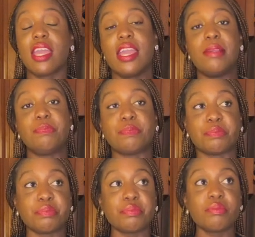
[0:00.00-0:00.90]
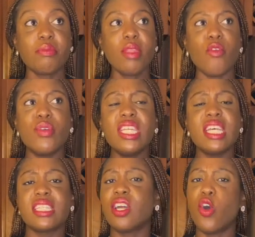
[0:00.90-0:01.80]
and really
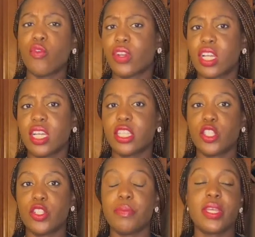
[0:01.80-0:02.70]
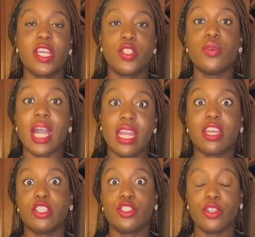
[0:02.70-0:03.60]
doesn't overcook the shrimp because you kind of
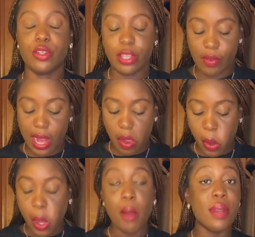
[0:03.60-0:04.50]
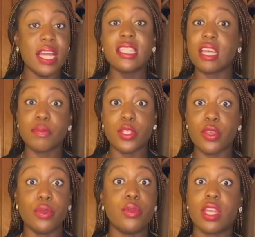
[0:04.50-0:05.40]
control it, right? But it's up to you.
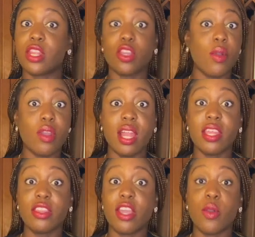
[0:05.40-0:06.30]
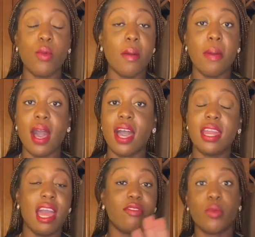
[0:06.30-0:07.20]
You can throw it all in there in one pot and not
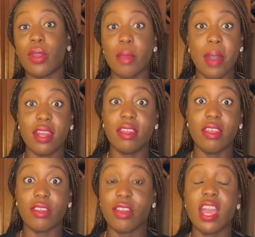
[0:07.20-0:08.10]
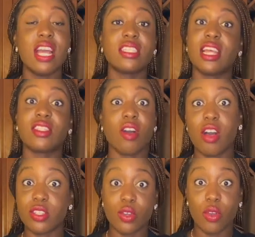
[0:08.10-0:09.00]
have to worry about another. So that's
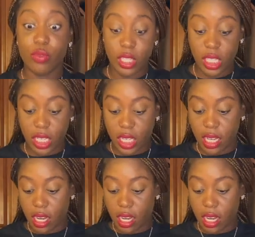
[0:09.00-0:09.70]
also a really good